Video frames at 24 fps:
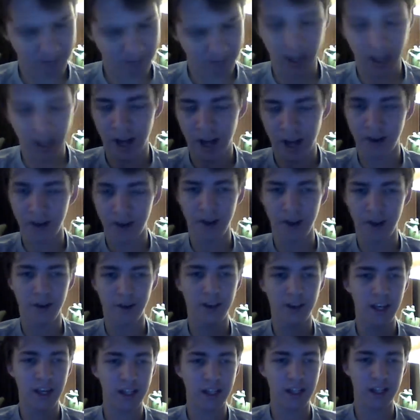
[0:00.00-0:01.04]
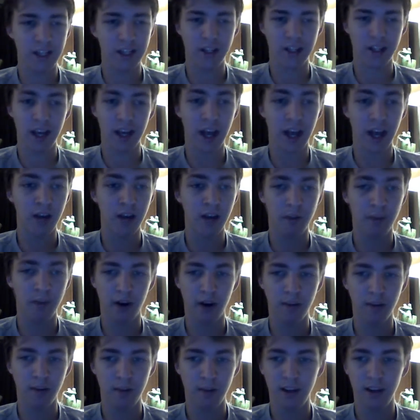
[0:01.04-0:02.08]
I don't know, it kind of
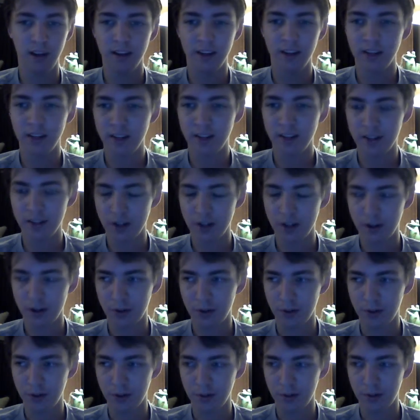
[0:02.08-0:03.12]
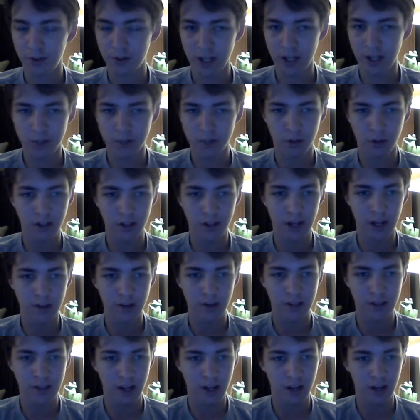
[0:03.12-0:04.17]
bothered me. So that's one
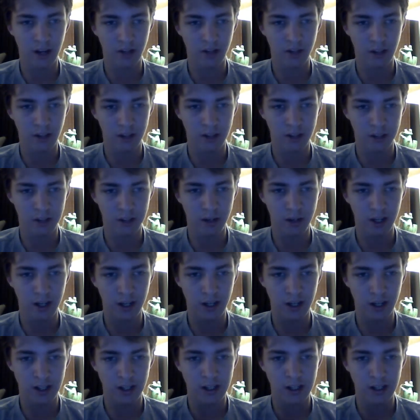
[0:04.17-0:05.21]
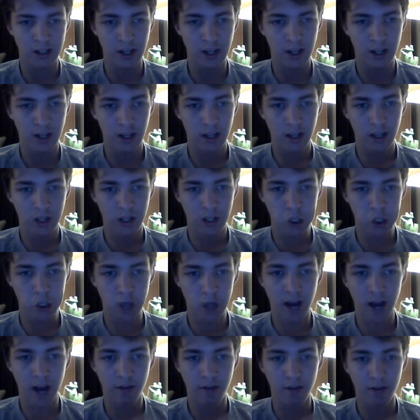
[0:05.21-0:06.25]
downside of it, just because you
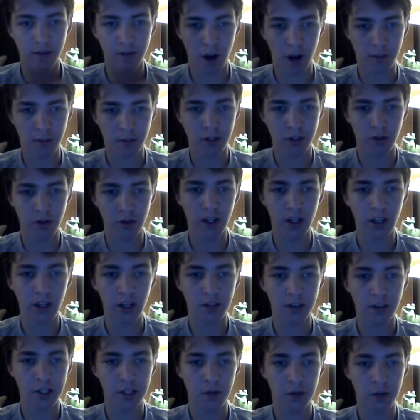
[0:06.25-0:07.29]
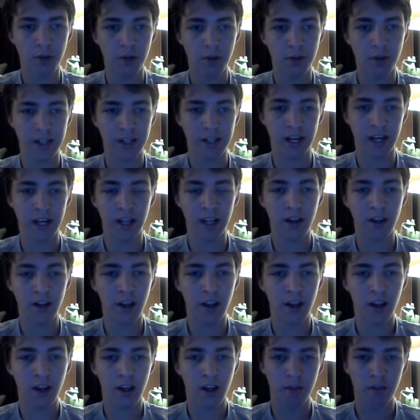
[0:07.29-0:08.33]
have the opportunity to do it presented,
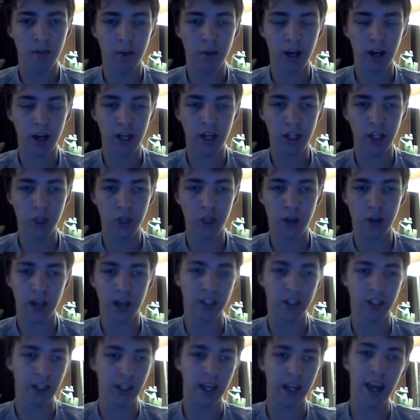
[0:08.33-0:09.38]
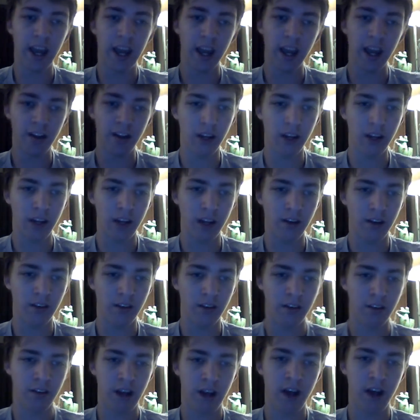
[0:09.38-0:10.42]
but you actually can't, and it
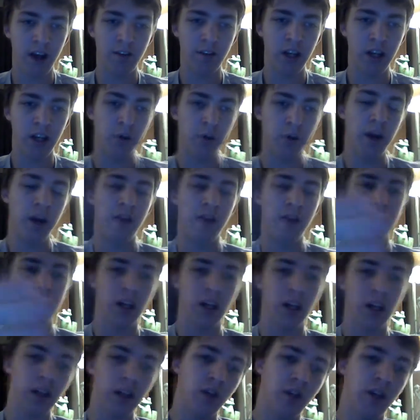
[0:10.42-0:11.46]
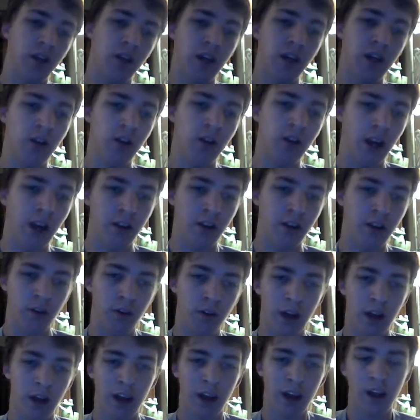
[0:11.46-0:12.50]
doesn't have any way of telling you that you can't do
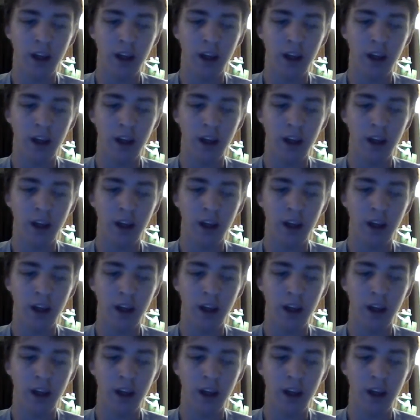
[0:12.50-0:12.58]
that.